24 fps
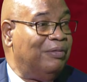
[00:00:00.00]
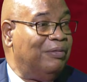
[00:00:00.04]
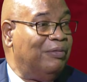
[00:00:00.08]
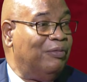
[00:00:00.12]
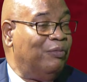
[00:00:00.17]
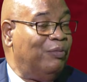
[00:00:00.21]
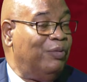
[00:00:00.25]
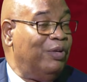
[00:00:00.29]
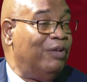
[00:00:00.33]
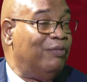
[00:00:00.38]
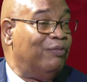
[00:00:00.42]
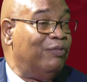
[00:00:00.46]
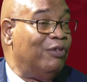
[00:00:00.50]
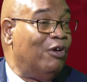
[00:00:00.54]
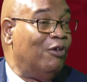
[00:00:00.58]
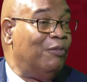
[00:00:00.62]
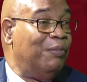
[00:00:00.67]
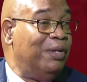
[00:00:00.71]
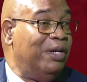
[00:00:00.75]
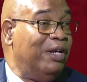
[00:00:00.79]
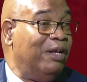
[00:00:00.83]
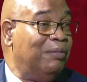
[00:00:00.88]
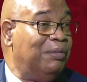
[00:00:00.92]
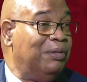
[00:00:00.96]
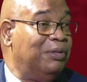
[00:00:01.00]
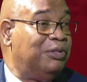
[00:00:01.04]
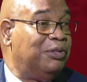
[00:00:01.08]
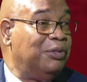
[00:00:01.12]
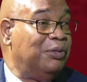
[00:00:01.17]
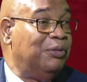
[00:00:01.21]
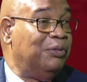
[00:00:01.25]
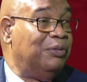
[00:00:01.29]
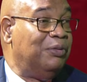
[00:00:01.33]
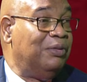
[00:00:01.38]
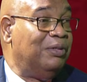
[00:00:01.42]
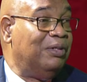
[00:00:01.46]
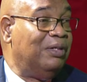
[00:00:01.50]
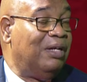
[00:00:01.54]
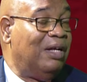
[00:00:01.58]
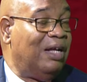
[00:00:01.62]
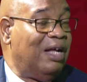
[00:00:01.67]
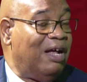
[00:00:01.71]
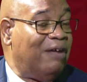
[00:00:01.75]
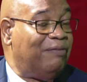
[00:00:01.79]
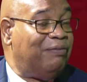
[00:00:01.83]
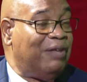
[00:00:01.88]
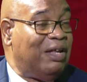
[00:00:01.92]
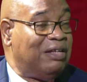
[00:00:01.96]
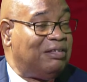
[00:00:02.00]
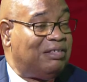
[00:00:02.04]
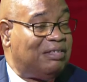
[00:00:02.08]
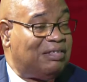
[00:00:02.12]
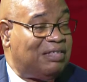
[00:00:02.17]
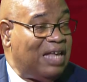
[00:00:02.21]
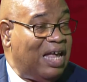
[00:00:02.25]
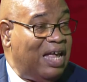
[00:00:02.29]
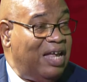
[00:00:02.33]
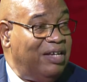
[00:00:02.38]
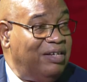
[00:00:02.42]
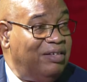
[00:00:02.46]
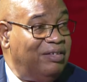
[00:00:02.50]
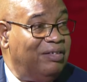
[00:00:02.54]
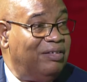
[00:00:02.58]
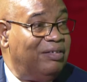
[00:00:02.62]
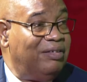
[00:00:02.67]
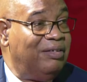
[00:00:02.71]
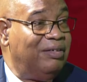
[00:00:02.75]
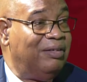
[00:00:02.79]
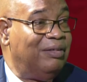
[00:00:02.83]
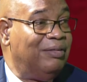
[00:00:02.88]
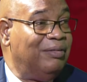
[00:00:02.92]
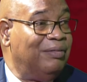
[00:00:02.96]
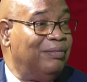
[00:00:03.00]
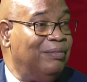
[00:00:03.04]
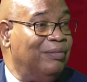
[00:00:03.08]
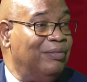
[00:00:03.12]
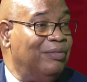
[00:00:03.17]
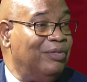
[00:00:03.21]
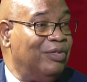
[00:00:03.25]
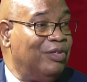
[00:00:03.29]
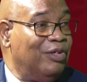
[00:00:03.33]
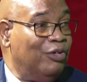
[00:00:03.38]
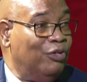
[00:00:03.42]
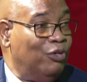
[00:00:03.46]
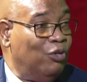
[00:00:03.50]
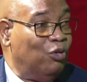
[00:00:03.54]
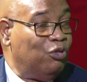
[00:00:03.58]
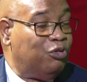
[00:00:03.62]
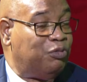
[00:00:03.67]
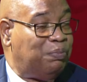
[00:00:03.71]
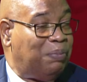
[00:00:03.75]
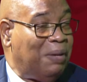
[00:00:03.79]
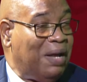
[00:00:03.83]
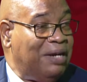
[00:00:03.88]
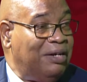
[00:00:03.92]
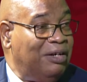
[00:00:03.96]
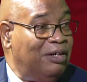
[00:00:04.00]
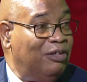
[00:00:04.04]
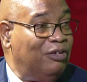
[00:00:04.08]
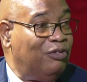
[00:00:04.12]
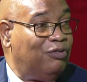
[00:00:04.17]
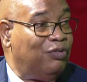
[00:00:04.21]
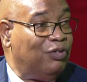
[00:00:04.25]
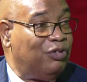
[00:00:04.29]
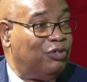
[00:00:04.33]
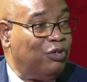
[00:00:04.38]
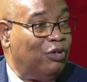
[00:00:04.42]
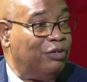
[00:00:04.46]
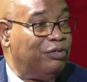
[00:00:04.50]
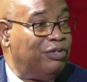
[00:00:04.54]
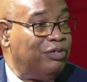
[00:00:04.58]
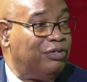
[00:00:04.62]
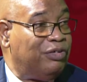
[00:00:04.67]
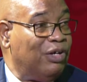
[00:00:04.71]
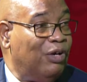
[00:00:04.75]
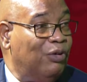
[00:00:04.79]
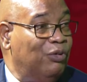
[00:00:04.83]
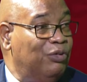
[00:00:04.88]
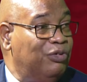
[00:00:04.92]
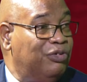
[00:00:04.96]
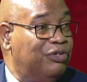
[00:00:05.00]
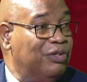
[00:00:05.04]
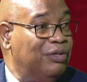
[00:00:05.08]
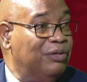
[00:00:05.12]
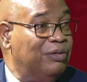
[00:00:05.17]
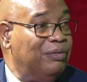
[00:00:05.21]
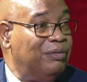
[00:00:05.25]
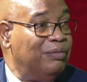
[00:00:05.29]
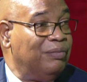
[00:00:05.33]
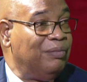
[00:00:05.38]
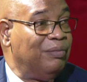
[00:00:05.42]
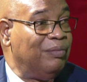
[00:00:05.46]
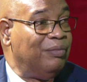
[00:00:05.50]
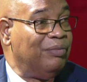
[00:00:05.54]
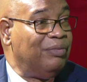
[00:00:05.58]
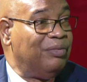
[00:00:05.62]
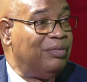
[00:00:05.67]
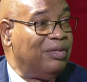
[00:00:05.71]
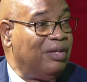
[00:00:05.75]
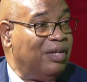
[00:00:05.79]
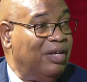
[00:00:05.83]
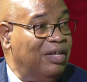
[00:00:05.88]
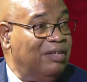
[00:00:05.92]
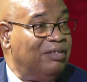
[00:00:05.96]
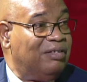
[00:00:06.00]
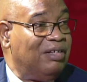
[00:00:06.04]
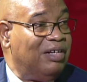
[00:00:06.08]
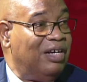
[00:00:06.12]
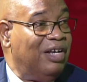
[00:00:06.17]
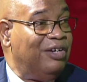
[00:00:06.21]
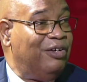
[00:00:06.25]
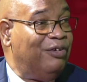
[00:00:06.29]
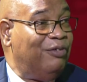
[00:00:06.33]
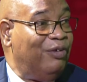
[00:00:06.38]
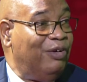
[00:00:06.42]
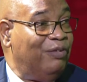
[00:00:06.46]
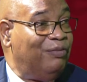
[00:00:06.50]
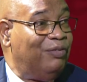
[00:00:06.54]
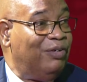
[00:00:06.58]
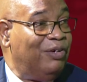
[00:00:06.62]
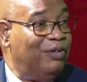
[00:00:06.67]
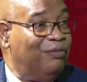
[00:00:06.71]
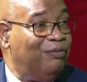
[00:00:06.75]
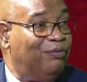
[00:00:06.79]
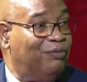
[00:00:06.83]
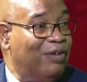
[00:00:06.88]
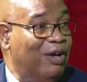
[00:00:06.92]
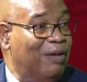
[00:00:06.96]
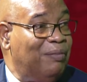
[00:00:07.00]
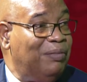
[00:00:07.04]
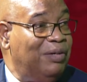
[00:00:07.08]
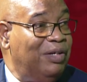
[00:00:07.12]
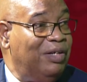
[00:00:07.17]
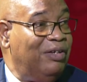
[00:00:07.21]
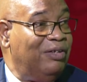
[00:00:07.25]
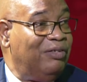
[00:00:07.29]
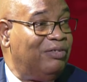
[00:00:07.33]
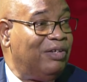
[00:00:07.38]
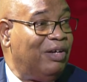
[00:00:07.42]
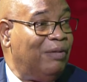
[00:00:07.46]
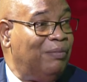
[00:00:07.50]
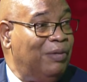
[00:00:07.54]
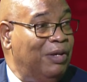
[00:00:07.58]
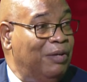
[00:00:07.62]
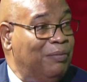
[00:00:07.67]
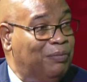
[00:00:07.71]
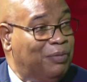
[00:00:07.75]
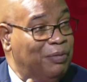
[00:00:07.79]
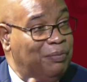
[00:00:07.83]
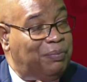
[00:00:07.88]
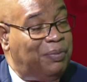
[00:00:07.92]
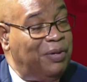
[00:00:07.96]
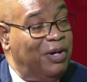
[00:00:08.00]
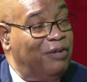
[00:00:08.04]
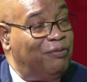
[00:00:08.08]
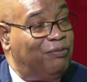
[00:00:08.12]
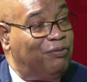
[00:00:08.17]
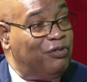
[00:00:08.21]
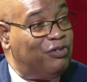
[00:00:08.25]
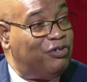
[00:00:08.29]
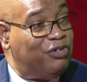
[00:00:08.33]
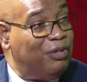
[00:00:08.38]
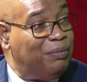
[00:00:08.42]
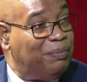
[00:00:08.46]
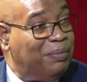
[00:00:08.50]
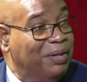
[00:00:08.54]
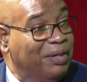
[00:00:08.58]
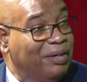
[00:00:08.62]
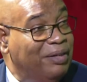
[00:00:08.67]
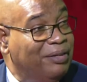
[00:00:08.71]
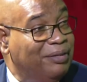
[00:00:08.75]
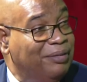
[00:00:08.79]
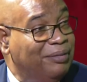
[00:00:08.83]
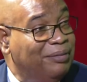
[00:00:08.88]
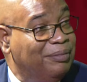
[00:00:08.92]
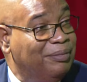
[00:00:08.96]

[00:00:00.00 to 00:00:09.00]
We have now been able to have that signed. Those panels for 30,000 hinterland and riverland families are being prepared for shipping.